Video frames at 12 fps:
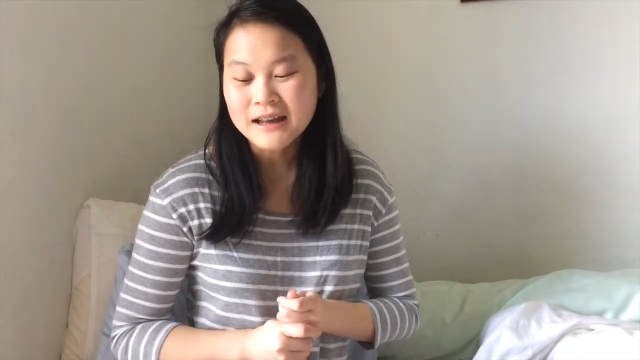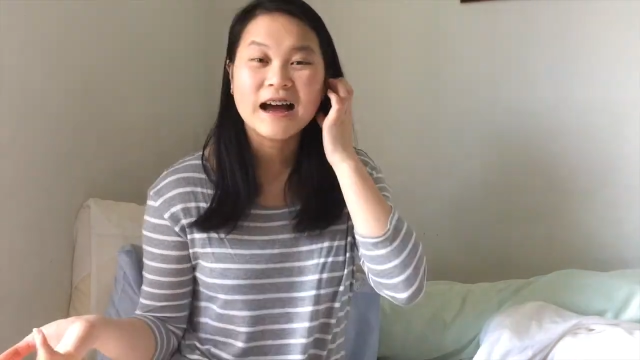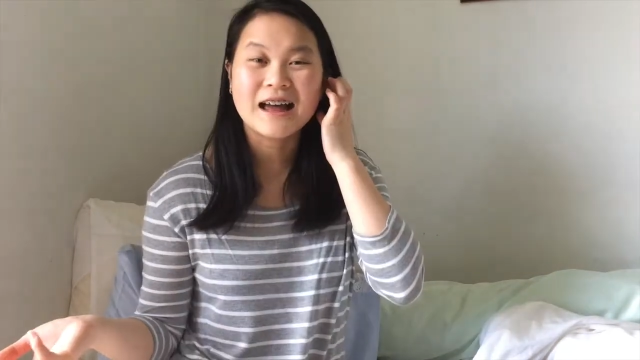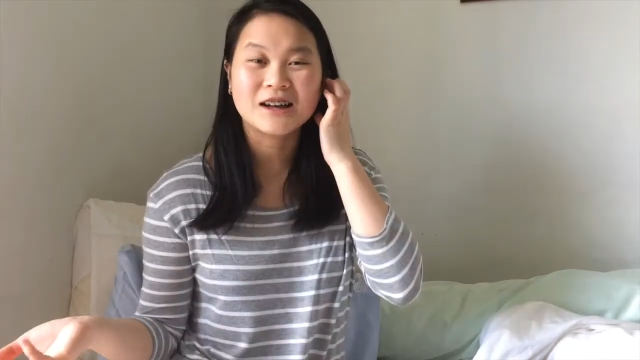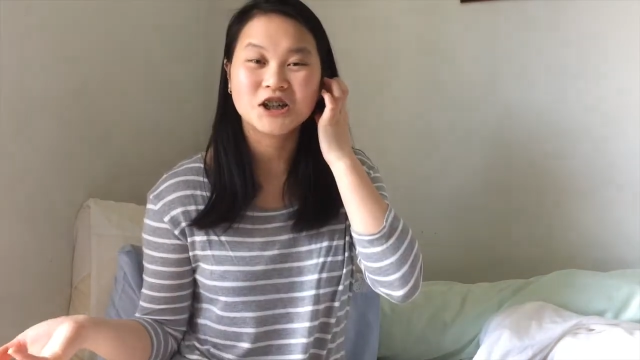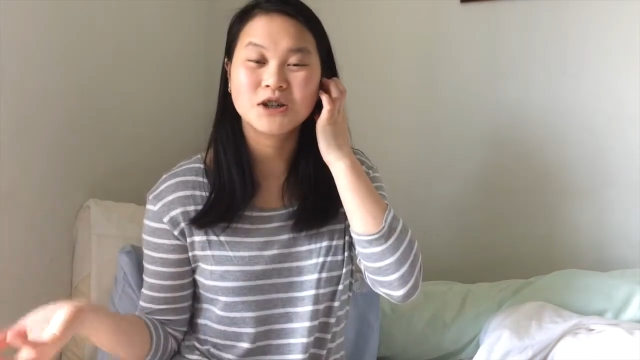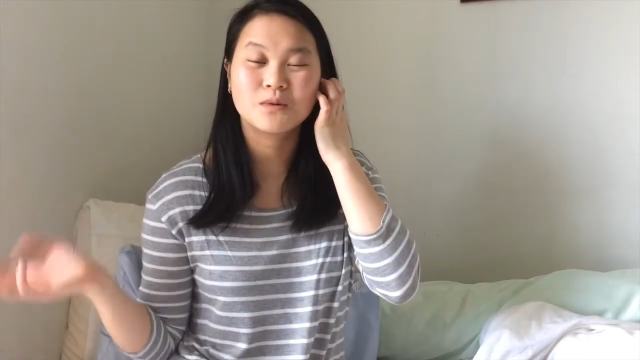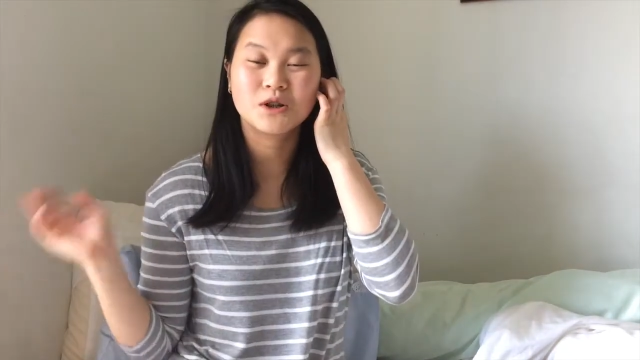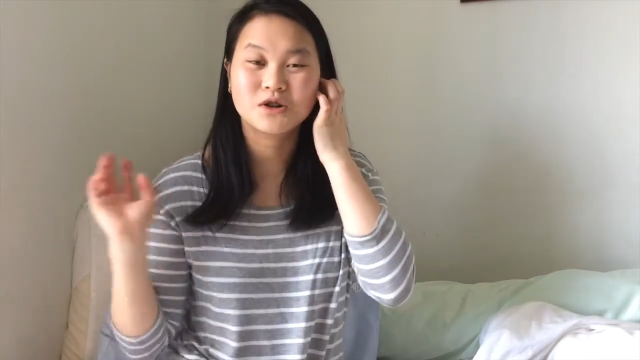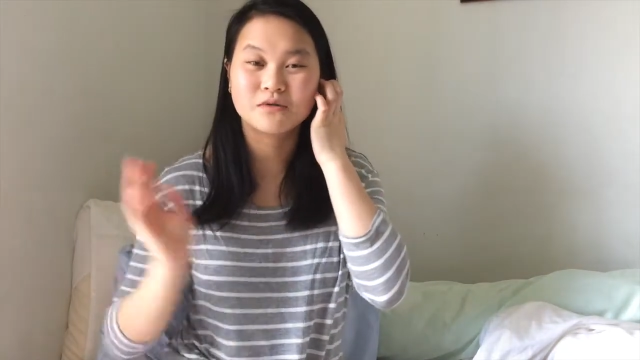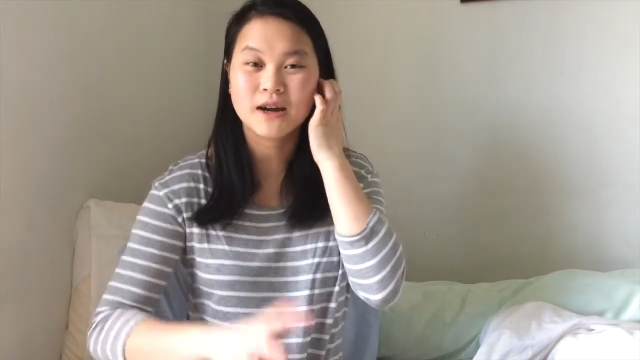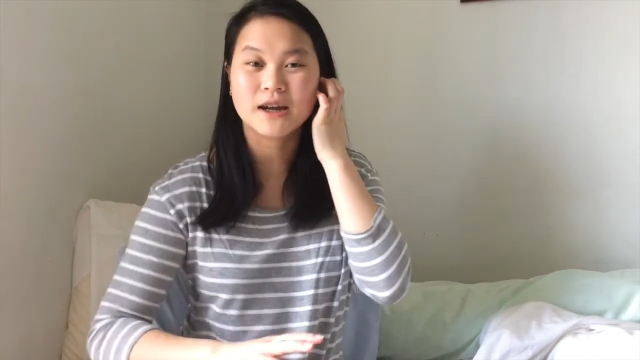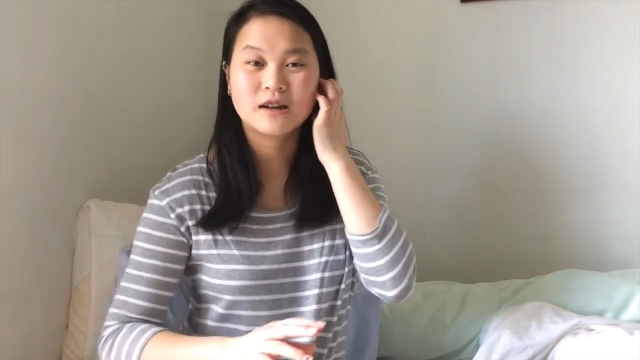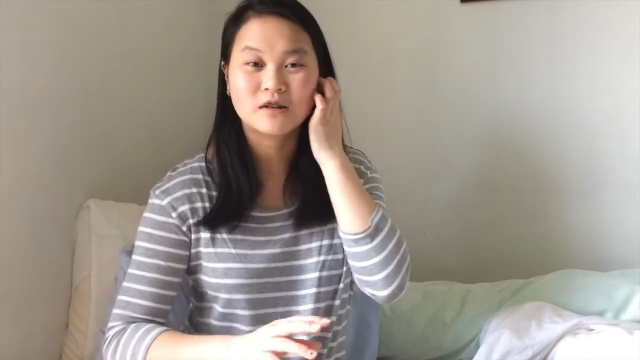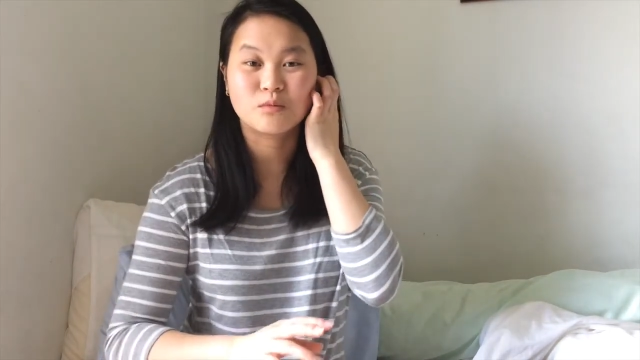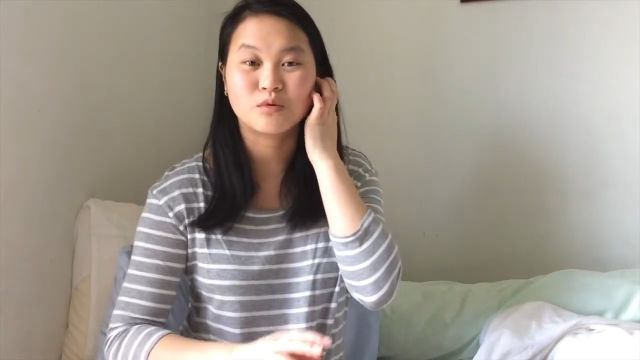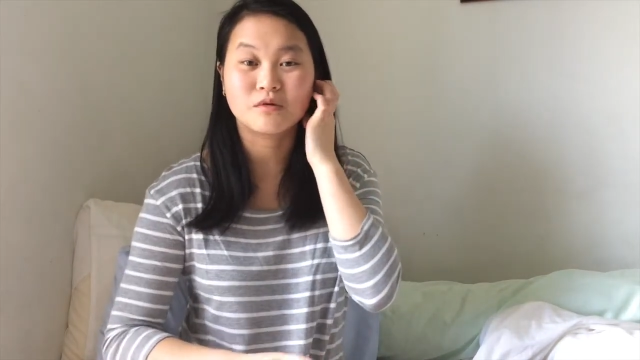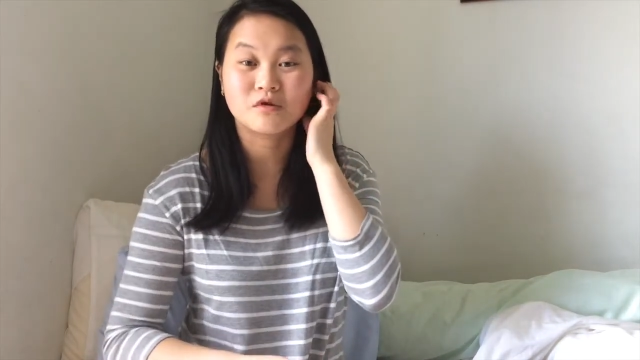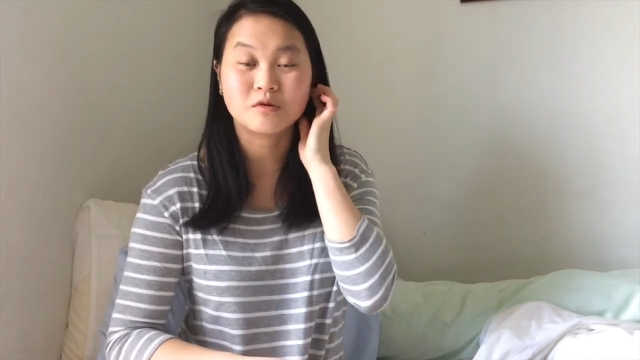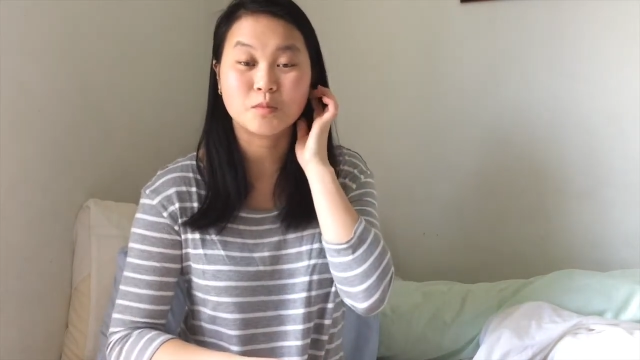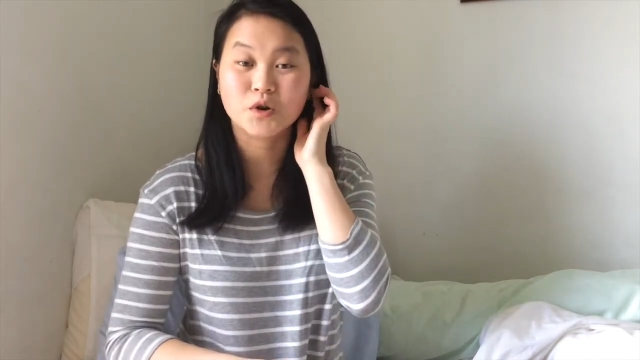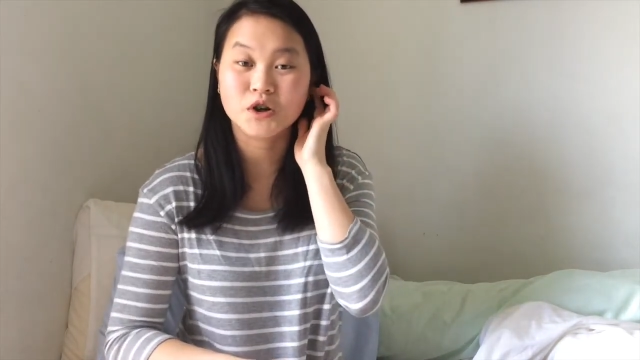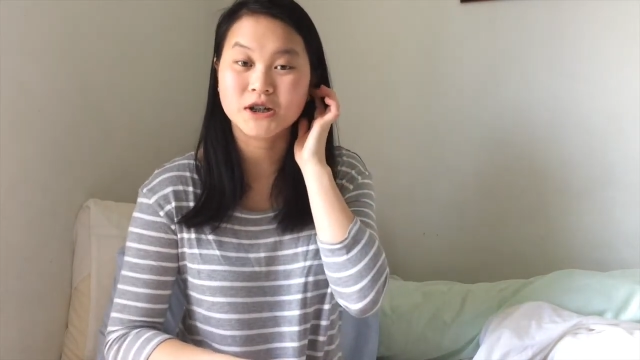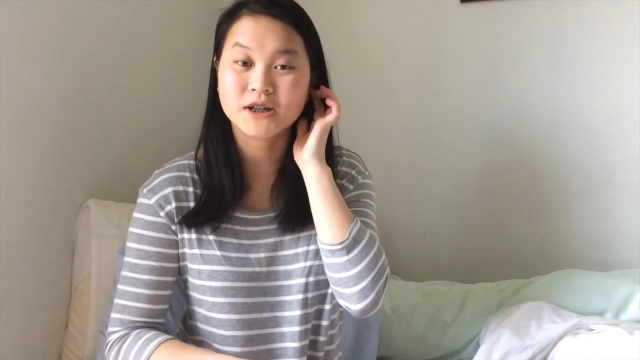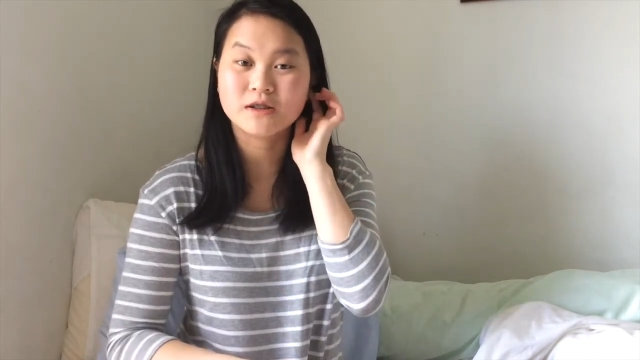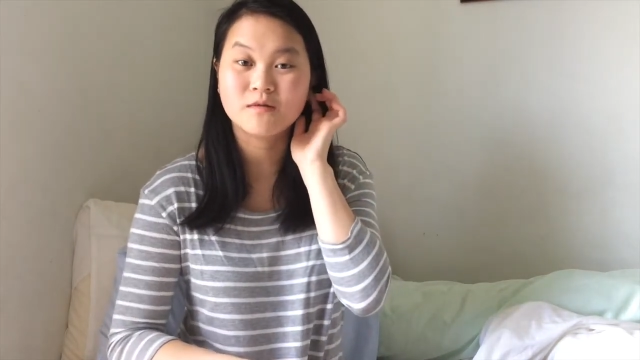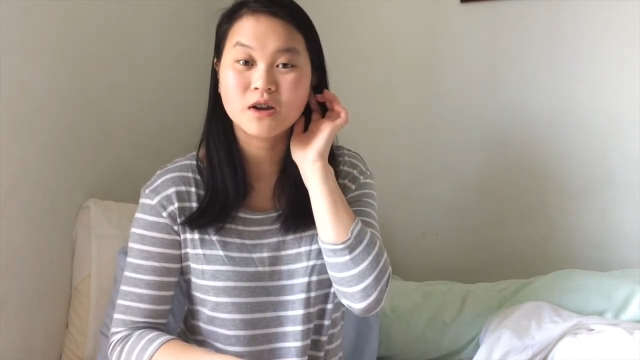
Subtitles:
I actually watched Reagan of Peru's Projects